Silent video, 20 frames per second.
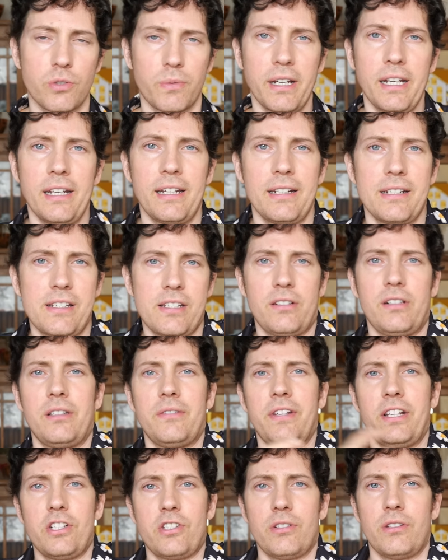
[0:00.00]
shrink until
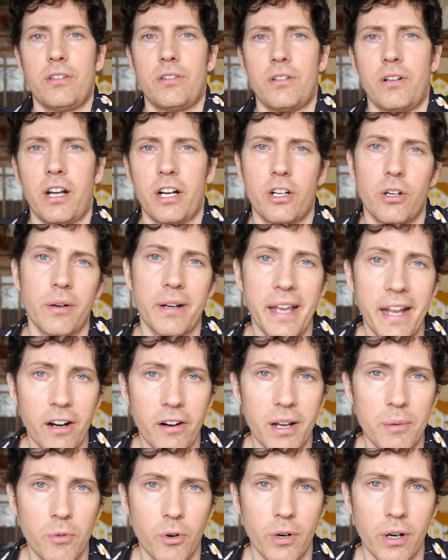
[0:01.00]
eventually they're not growing
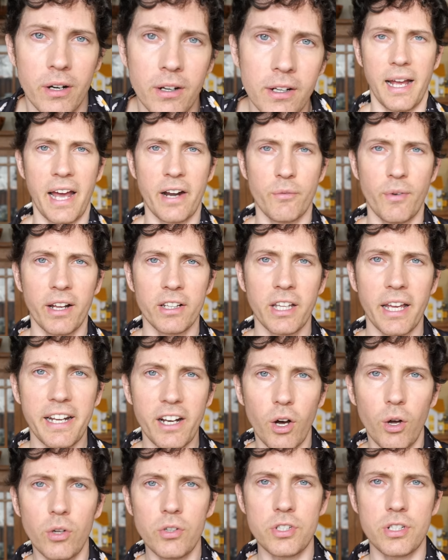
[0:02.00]
hair anymore. And red
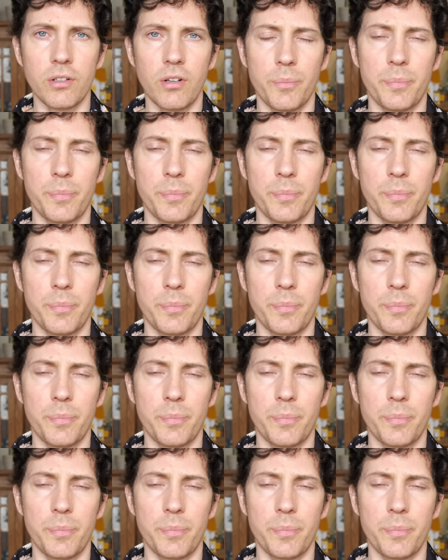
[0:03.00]
light also